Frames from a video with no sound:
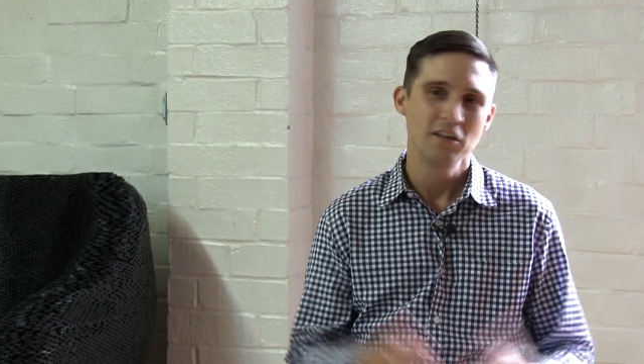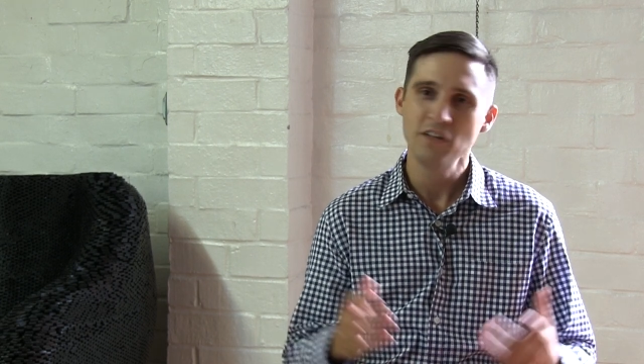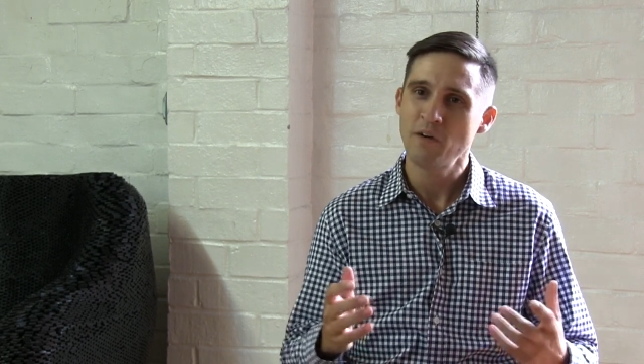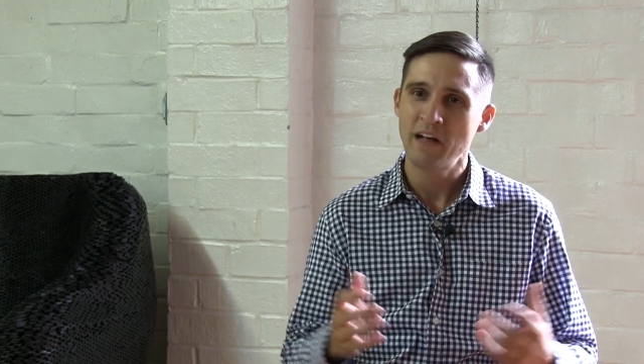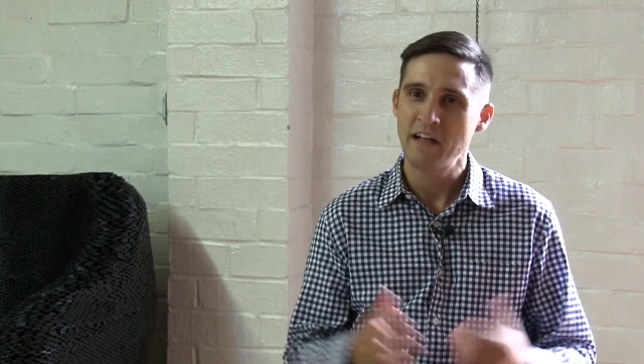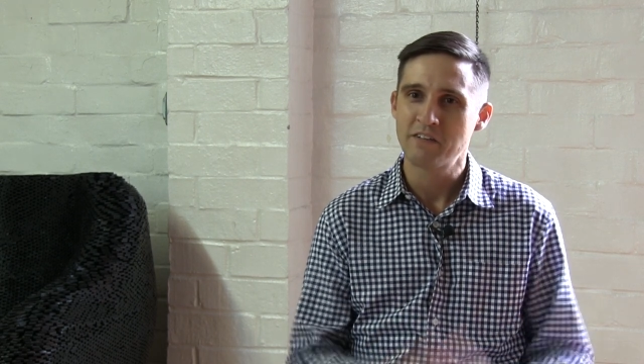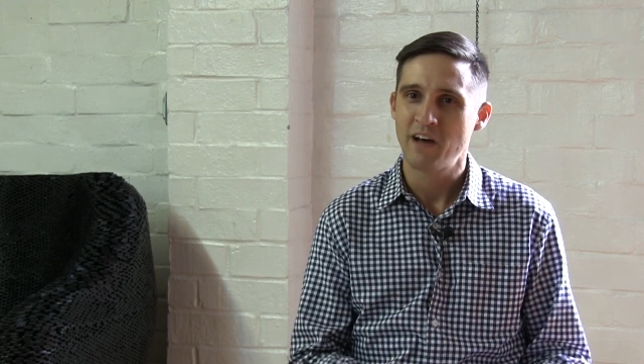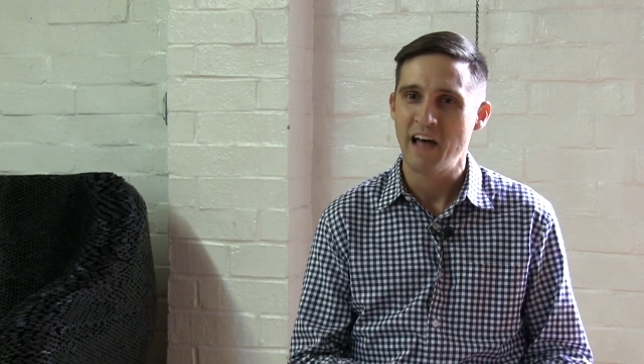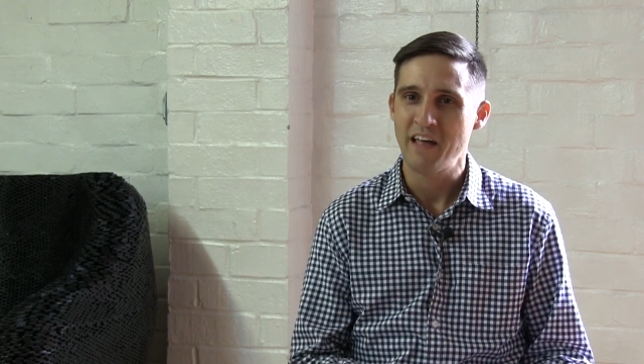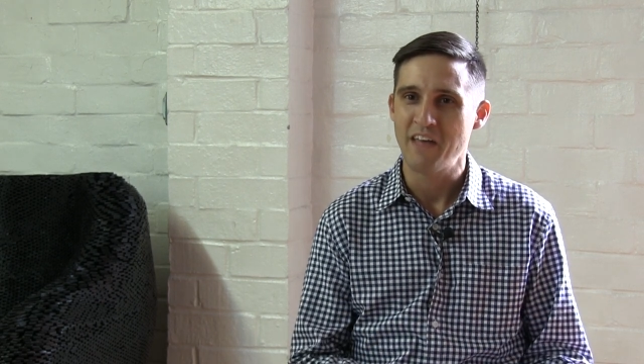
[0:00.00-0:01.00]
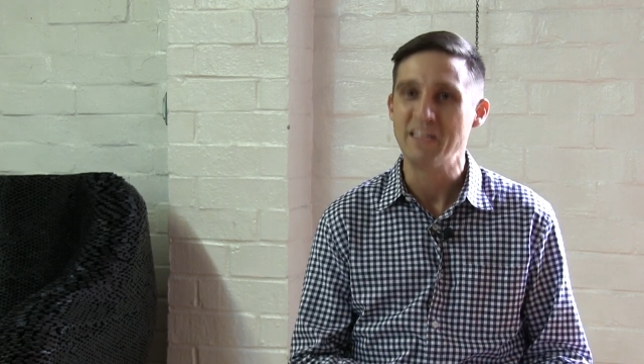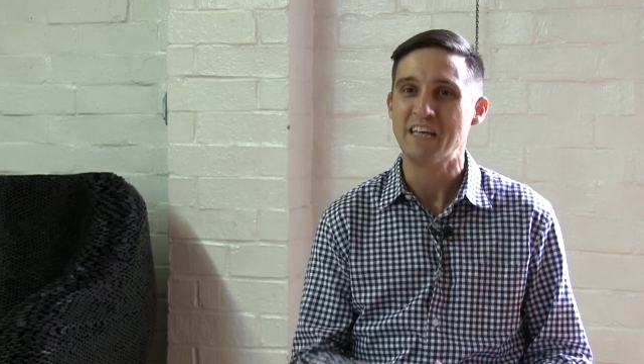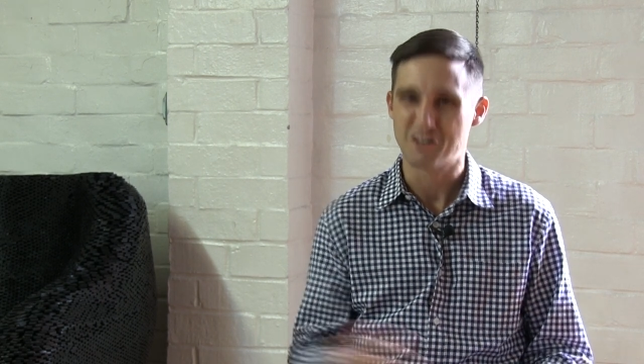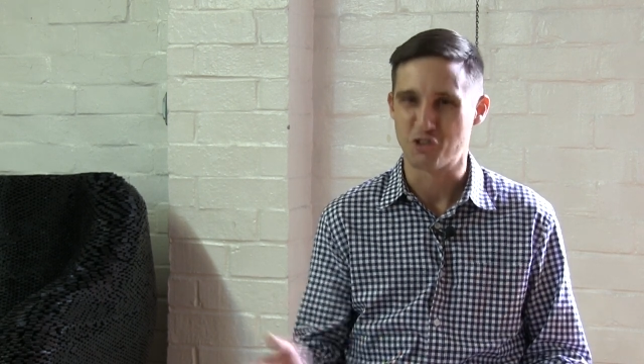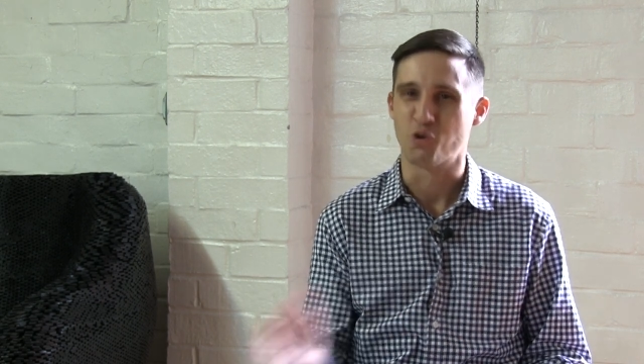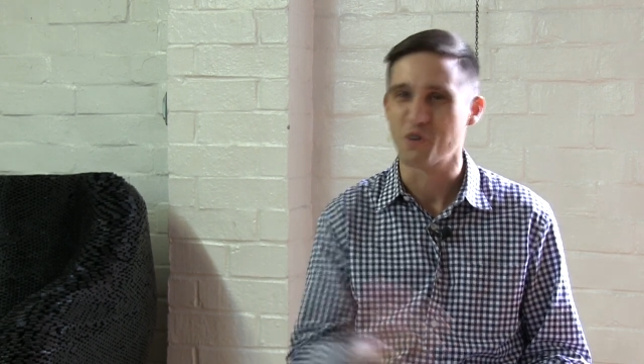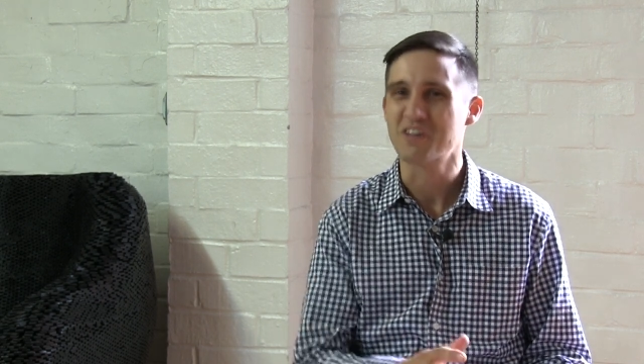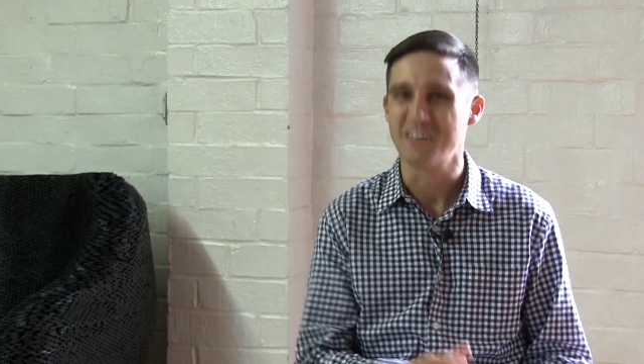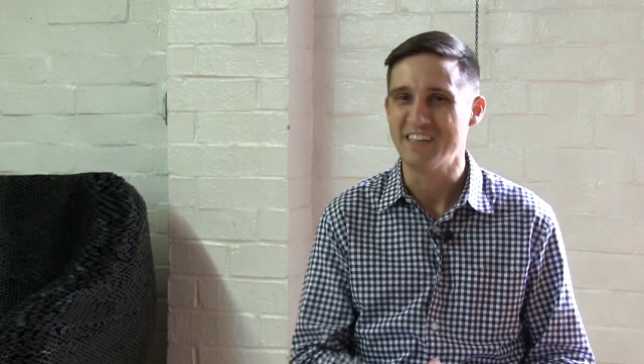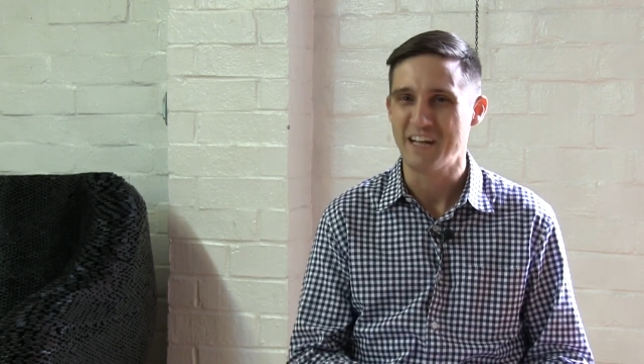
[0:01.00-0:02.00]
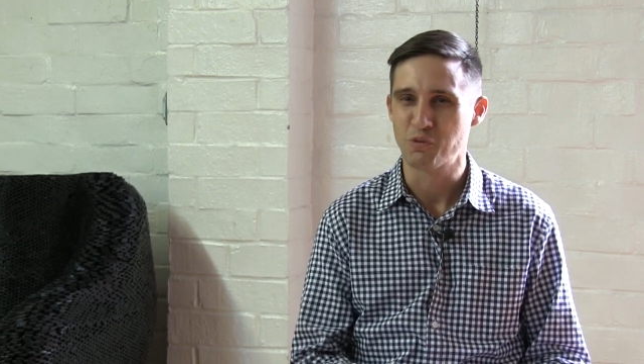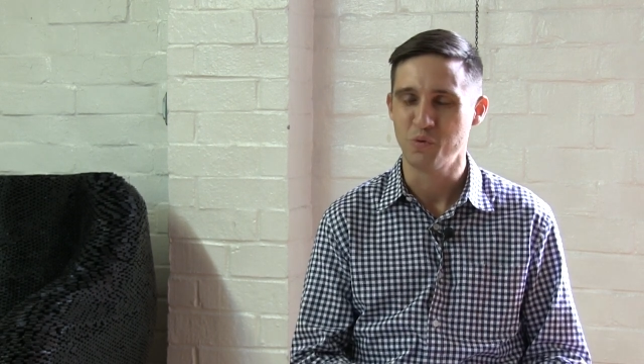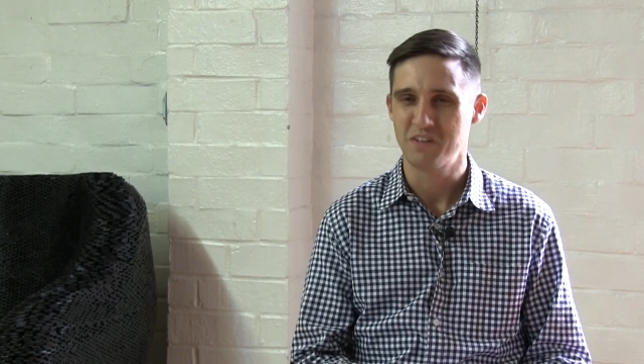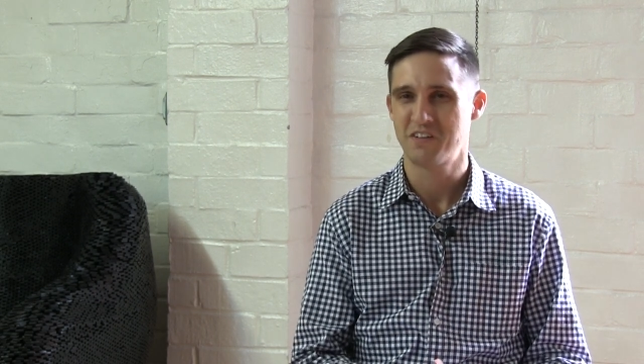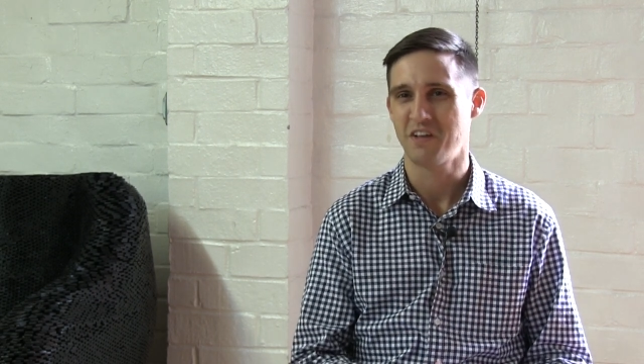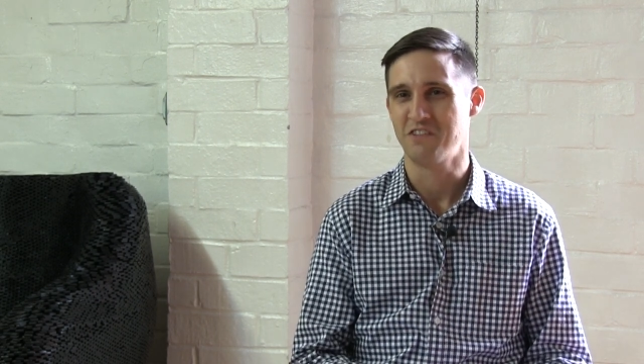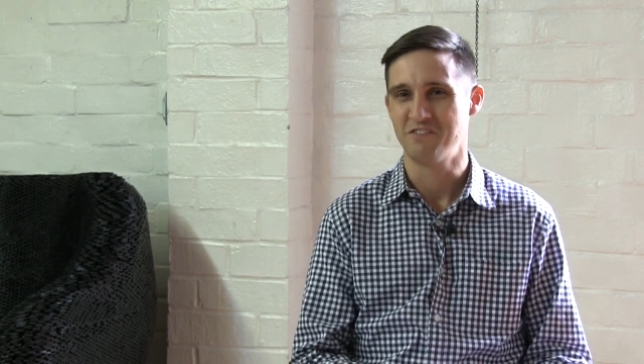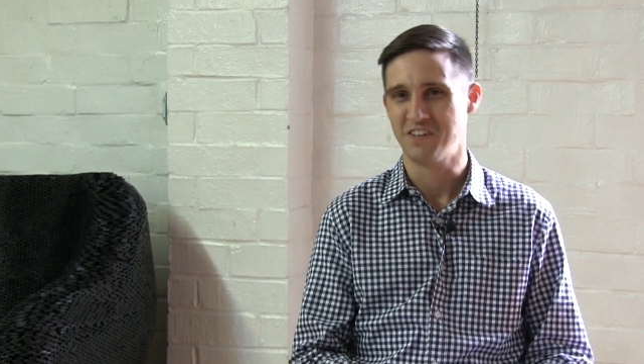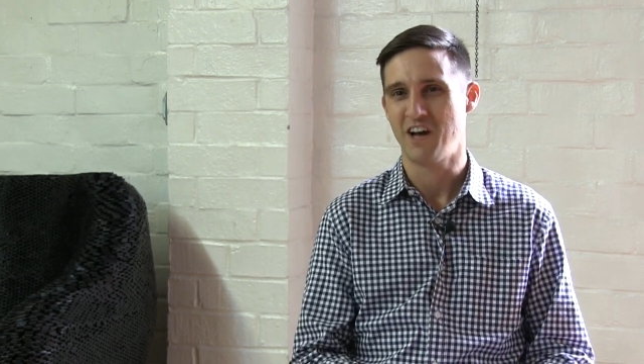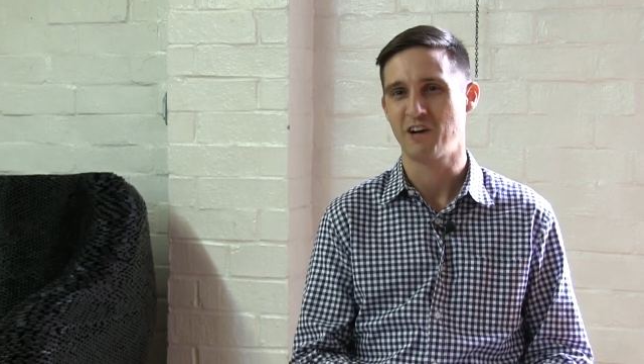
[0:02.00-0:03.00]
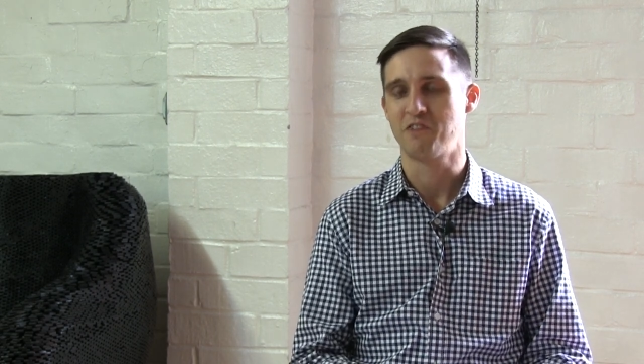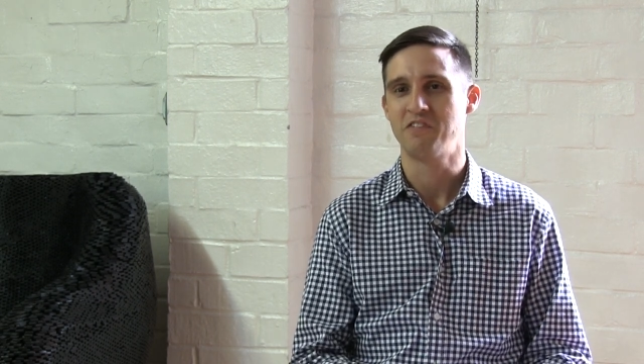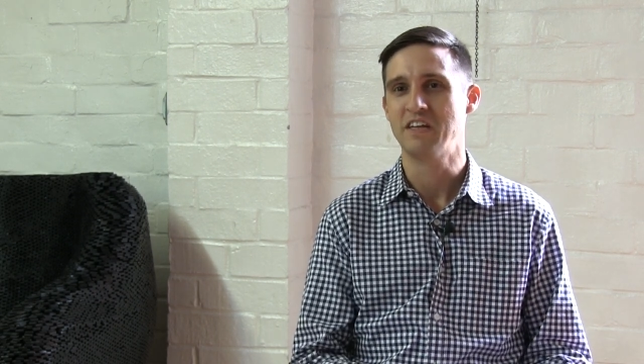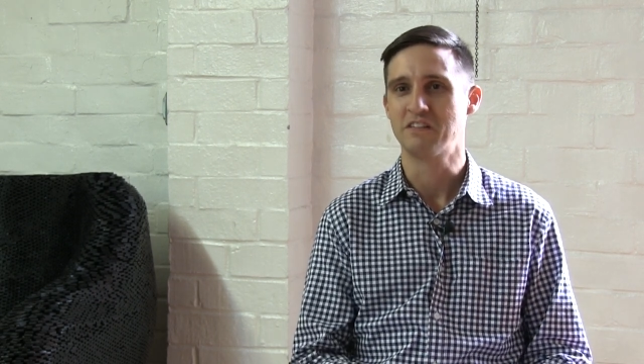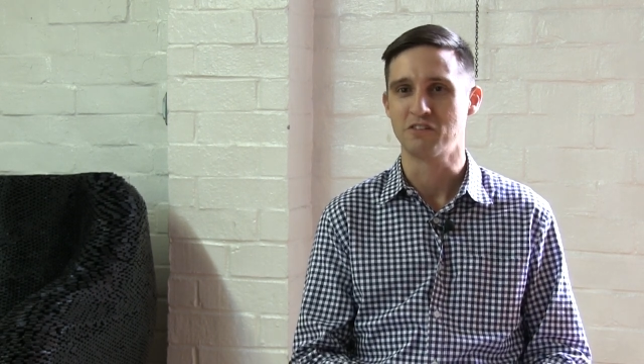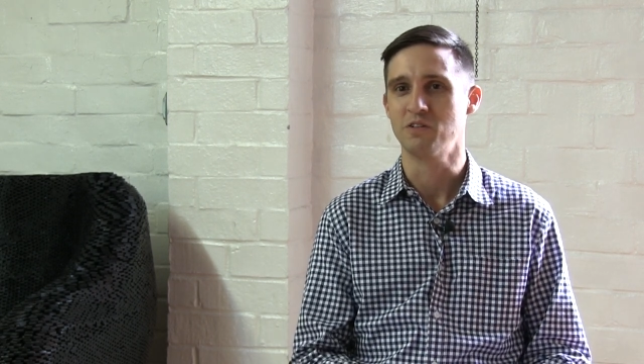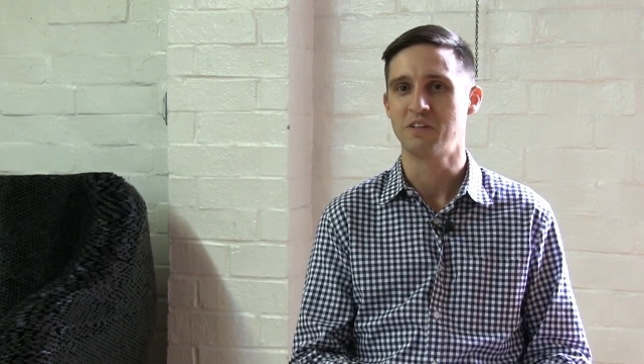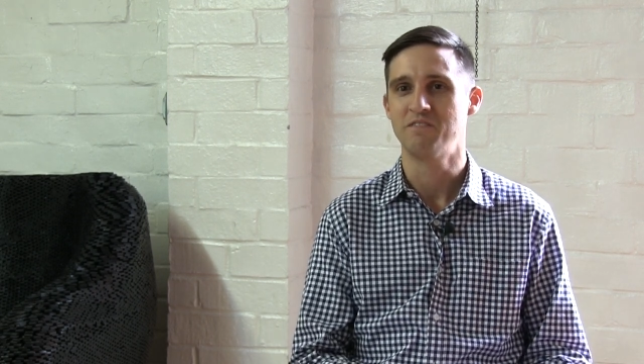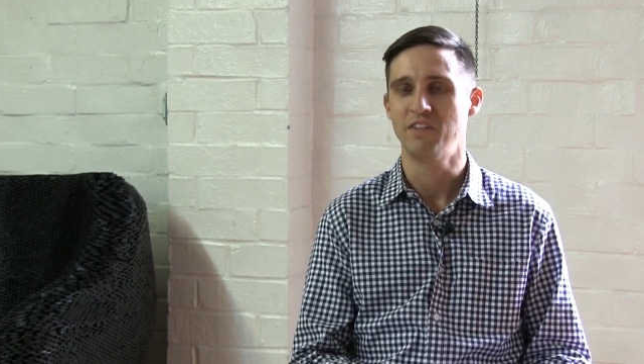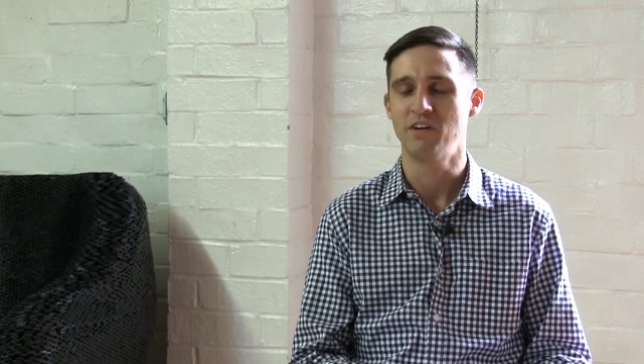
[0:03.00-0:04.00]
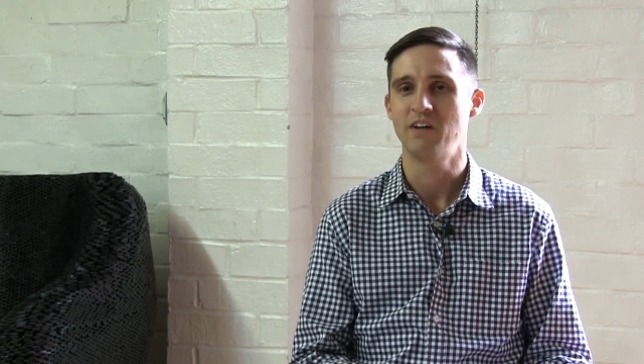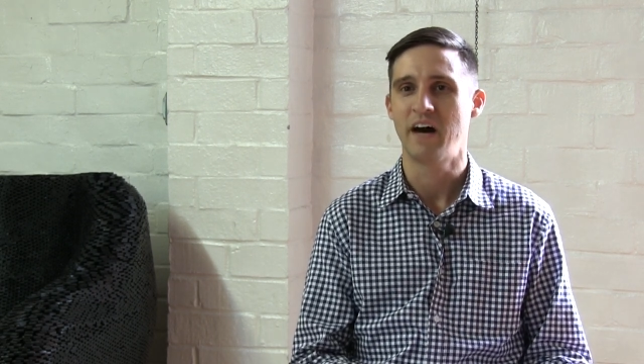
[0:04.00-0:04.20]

You know, so I think historically that's what Southern photography has looked and felt